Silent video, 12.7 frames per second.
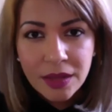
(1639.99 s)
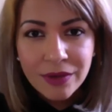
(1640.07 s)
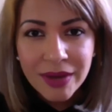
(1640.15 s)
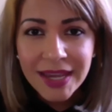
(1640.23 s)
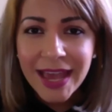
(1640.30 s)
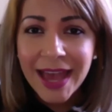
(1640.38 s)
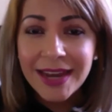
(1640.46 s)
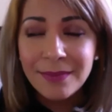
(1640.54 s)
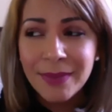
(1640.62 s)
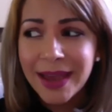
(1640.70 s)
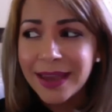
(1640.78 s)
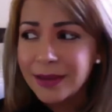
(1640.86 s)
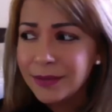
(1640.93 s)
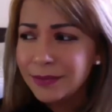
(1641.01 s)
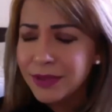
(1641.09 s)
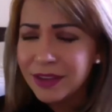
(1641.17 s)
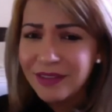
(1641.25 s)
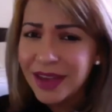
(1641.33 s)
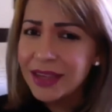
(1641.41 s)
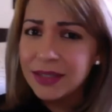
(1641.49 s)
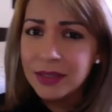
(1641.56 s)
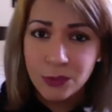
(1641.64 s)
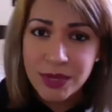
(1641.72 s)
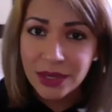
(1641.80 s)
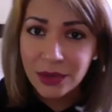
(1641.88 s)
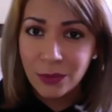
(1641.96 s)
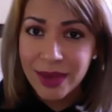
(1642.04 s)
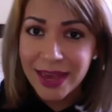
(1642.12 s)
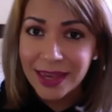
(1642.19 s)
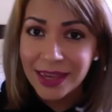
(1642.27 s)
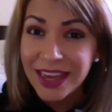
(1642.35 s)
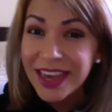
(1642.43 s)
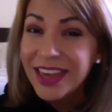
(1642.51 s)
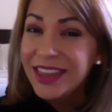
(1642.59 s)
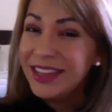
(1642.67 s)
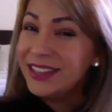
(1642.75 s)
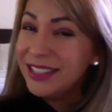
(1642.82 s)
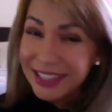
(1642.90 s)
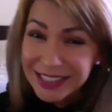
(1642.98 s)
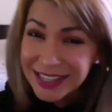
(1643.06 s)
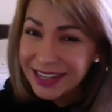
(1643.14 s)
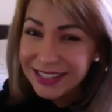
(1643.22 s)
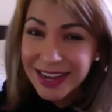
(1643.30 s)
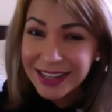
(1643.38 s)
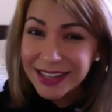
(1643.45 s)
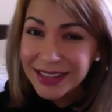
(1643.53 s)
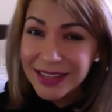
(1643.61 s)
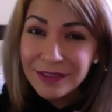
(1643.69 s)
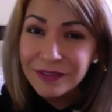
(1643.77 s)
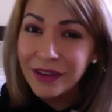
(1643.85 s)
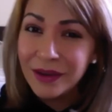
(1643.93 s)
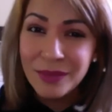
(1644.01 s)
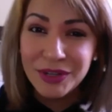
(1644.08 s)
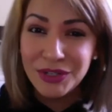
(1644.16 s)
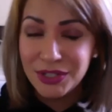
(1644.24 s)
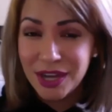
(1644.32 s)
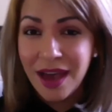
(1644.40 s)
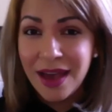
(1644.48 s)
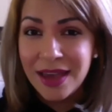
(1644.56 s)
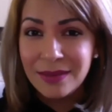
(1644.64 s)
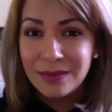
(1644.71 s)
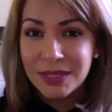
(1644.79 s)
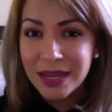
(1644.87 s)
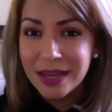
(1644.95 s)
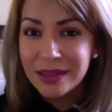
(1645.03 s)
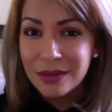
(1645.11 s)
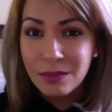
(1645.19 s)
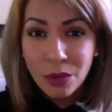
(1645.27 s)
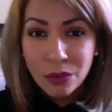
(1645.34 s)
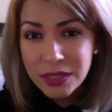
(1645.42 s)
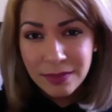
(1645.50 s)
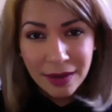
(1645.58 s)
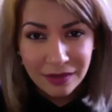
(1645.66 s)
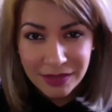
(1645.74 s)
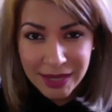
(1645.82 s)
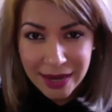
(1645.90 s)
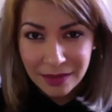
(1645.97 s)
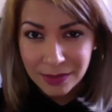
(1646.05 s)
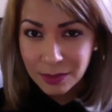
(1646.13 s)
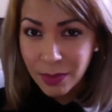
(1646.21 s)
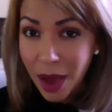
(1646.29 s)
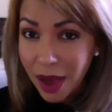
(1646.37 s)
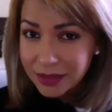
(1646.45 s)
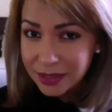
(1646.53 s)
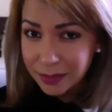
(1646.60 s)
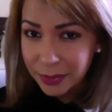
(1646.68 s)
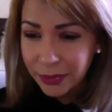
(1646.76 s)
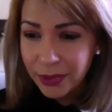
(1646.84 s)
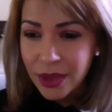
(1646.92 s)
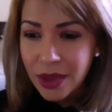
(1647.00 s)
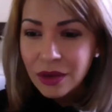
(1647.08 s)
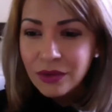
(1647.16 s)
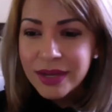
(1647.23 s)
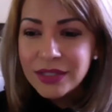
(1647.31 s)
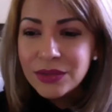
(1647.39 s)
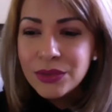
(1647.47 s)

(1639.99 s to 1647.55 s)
right? And my event is a week away, that doesn't exactly leave very much time to get the most amount of signups possible, right?